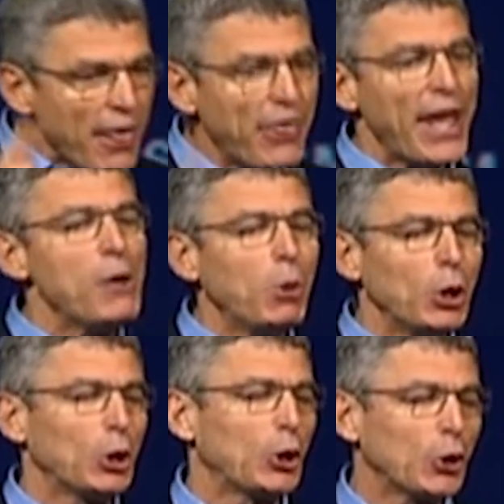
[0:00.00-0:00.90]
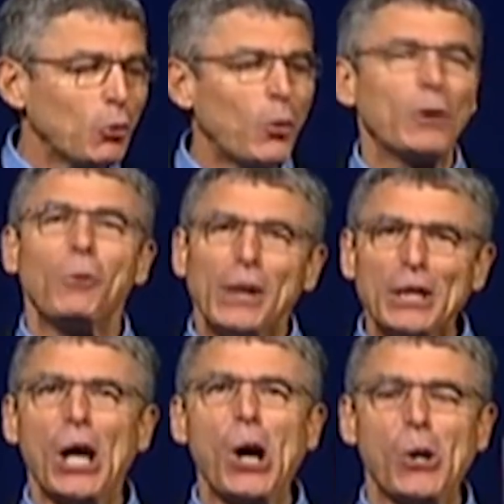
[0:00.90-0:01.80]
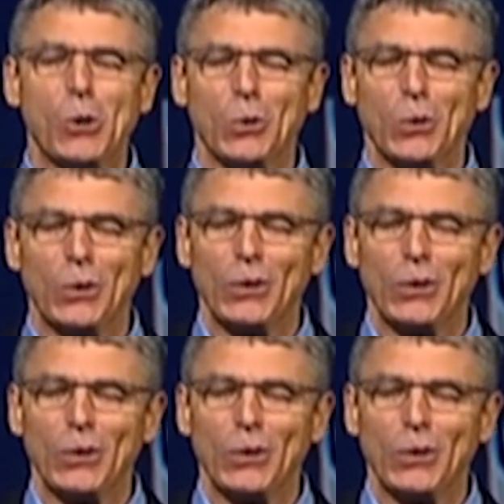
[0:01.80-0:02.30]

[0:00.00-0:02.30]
they will learn what we know,